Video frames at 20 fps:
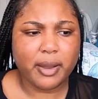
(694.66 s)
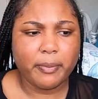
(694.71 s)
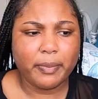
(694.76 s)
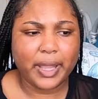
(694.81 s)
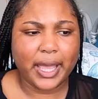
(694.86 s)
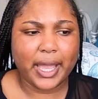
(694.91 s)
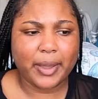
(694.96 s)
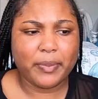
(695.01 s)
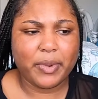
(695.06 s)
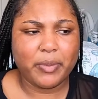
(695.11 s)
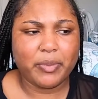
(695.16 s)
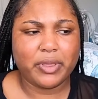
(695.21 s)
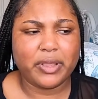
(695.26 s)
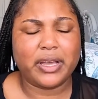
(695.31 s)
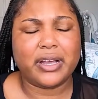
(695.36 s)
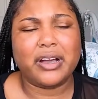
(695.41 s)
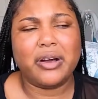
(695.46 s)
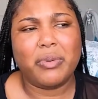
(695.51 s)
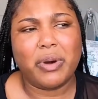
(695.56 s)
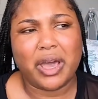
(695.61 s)
black men be
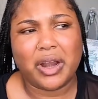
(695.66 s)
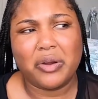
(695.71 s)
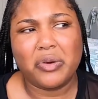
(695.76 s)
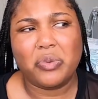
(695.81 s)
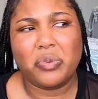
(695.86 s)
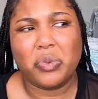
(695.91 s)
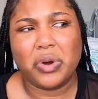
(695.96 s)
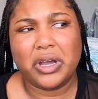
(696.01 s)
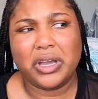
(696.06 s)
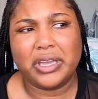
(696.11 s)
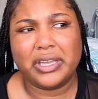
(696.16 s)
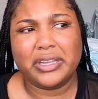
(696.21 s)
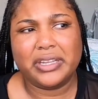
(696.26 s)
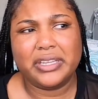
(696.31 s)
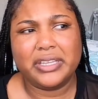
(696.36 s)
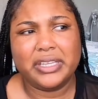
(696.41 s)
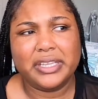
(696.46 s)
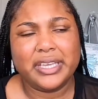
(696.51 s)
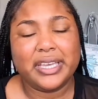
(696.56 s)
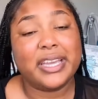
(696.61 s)
like, oh, I don't
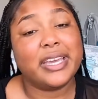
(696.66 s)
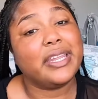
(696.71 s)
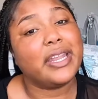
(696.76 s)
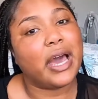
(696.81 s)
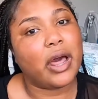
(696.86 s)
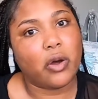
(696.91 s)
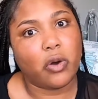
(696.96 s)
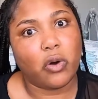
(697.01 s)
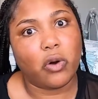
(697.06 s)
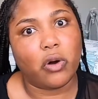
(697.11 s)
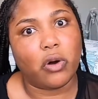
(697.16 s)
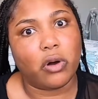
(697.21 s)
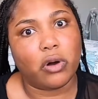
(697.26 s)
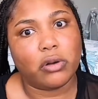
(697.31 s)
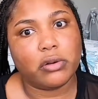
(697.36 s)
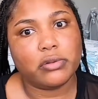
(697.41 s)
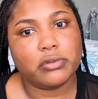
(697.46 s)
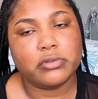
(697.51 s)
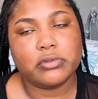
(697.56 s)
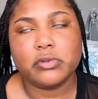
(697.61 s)
want, and not
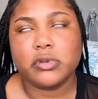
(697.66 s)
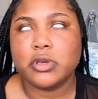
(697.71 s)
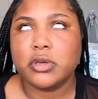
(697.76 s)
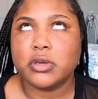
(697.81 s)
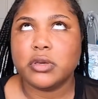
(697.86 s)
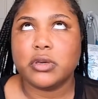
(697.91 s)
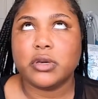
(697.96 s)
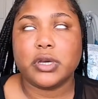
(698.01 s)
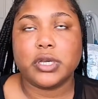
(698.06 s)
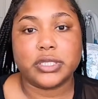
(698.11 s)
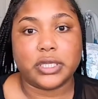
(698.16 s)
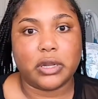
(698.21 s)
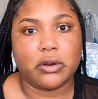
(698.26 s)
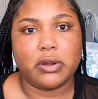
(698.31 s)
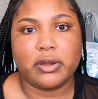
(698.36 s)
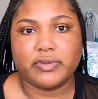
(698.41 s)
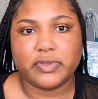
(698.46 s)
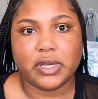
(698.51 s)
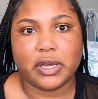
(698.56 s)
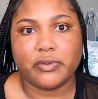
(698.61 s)
all, cause I
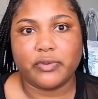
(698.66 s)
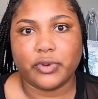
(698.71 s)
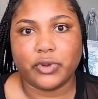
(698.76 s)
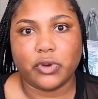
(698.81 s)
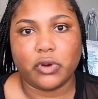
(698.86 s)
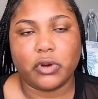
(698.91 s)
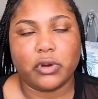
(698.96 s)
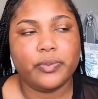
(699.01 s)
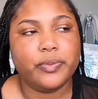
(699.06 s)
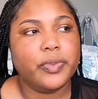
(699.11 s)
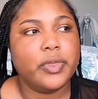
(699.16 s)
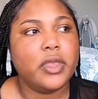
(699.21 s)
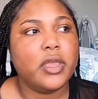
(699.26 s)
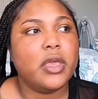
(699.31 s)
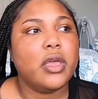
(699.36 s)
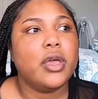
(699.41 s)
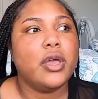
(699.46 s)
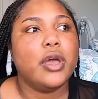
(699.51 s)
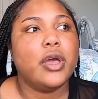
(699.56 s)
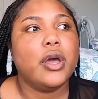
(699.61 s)
don't have time for y'all.
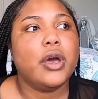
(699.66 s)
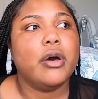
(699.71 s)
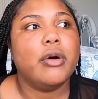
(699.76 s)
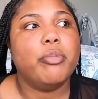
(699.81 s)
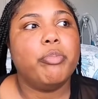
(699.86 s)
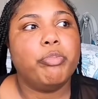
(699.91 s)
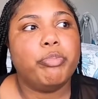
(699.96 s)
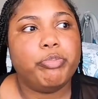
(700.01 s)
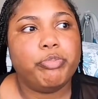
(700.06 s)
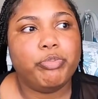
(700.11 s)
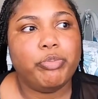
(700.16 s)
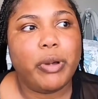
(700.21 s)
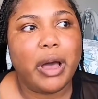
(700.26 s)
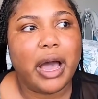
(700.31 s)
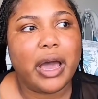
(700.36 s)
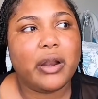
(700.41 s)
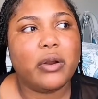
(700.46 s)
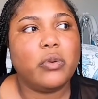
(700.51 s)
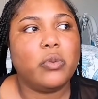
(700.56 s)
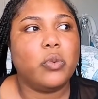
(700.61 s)

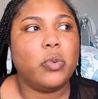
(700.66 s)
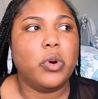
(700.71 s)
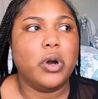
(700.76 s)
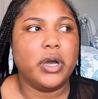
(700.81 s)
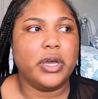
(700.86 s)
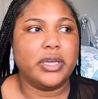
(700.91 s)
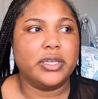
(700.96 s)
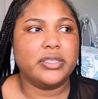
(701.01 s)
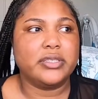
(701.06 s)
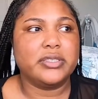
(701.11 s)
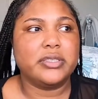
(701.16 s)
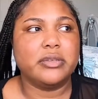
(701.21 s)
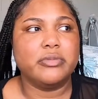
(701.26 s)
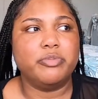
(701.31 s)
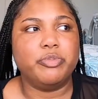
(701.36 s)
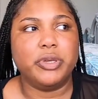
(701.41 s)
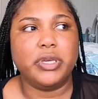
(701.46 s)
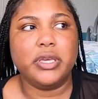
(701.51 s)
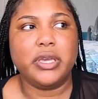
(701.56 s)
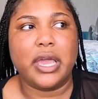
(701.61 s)
I don't want to
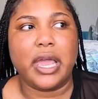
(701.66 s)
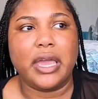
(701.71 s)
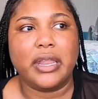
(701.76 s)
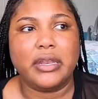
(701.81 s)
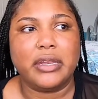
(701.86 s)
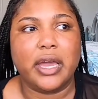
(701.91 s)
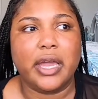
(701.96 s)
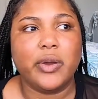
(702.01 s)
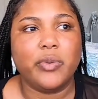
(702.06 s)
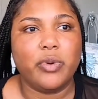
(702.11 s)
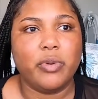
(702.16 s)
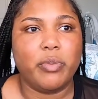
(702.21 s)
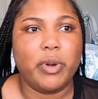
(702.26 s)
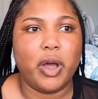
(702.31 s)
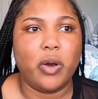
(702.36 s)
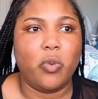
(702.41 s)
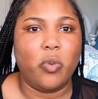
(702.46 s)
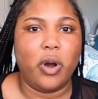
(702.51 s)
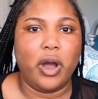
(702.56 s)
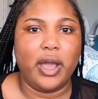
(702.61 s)
be at night with
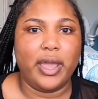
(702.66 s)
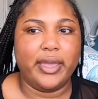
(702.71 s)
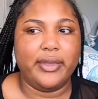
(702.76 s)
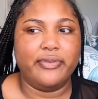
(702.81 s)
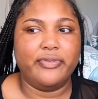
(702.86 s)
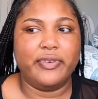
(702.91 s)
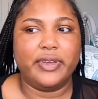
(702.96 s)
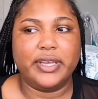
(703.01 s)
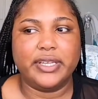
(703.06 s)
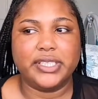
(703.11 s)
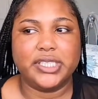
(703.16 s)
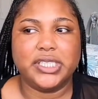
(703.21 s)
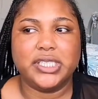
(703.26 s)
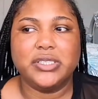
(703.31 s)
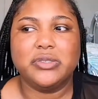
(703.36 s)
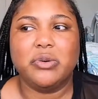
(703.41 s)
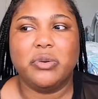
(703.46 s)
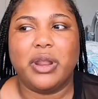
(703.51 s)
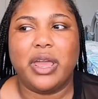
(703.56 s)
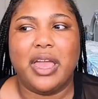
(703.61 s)
my wife and
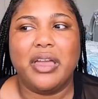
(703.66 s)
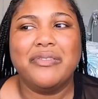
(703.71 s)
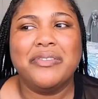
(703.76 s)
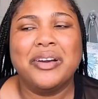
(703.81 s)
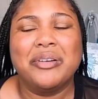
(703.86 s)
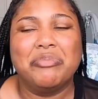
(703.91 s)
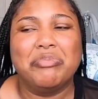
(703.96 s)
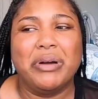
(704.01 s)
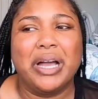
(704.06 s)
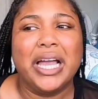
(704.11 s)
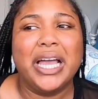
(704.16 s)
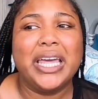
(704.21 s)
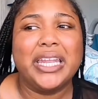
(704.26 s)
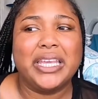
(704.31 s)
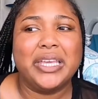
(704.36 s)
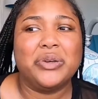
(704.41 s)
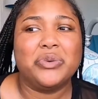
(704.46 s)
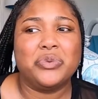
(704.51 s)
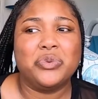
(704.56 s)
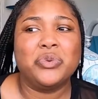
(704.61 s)
she's gonna have a
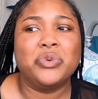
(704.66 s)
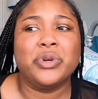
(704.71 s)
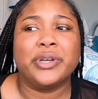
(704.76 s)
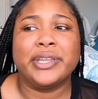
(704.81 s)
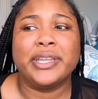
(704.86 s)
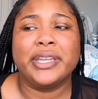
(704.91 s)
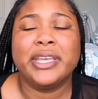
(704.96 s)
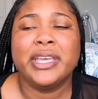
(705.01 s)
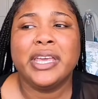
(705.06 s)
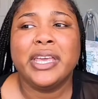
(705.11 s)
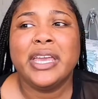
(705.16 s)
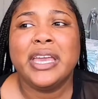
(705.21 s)
bonnet on